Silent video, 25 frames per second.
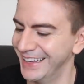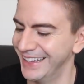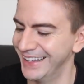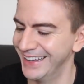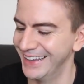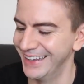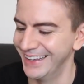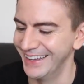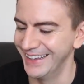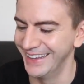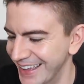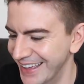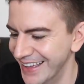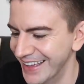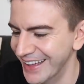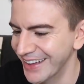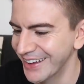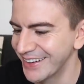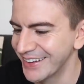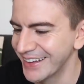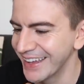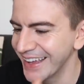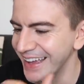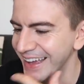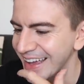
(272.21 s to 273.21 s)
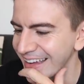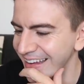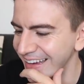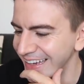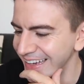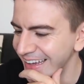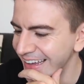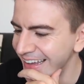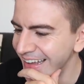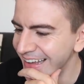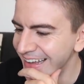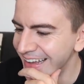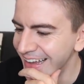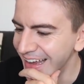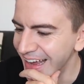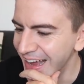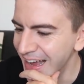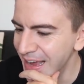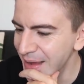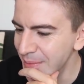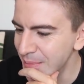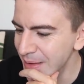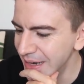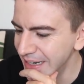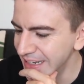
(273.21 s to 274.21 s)
Okay,
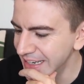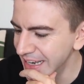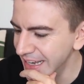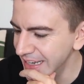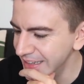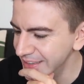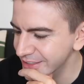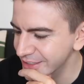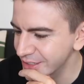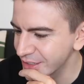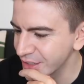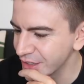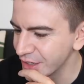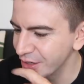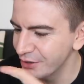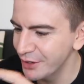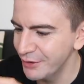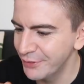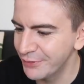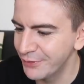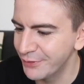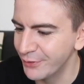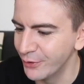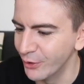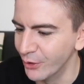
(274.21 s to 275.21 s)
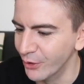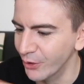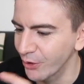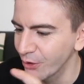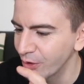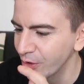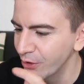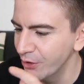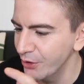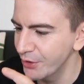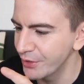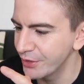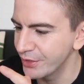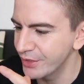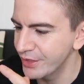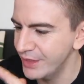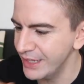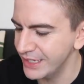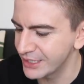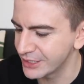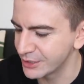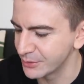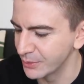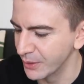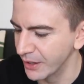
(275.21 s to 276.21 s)
let's go for
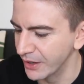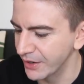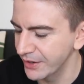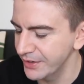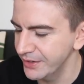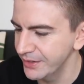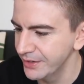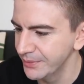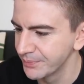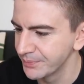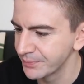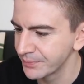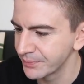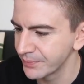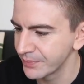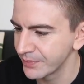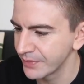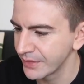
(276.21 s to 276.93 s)
this one.